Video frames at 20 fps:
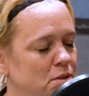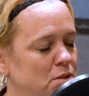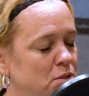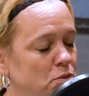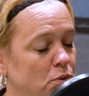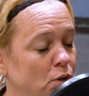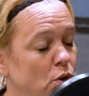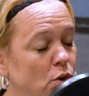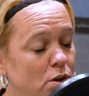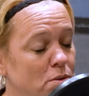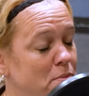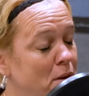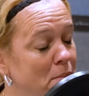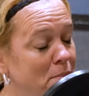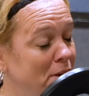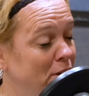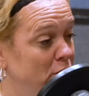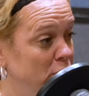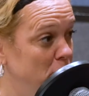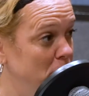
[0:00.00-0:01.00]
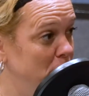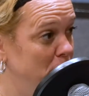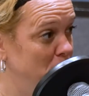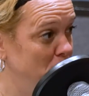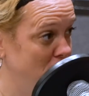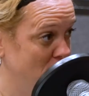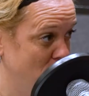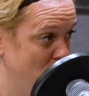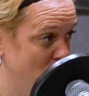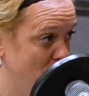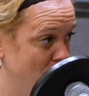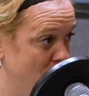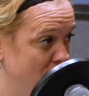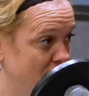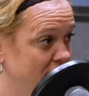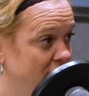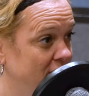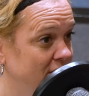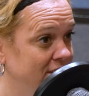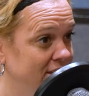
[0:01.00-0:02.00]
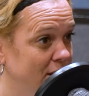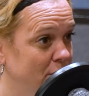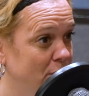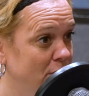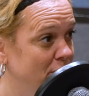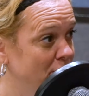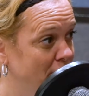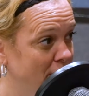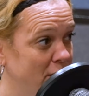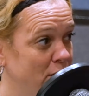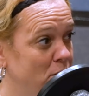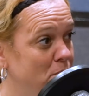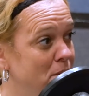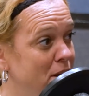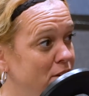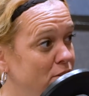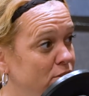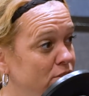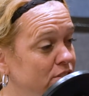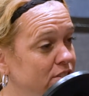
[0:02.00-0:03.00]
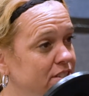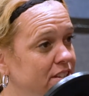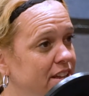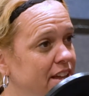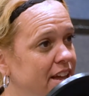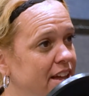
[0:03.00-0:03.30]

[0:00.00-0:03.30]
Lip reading: recorded by Michael W. Smith, called "This Is How We Fight Our Battles." Yeah.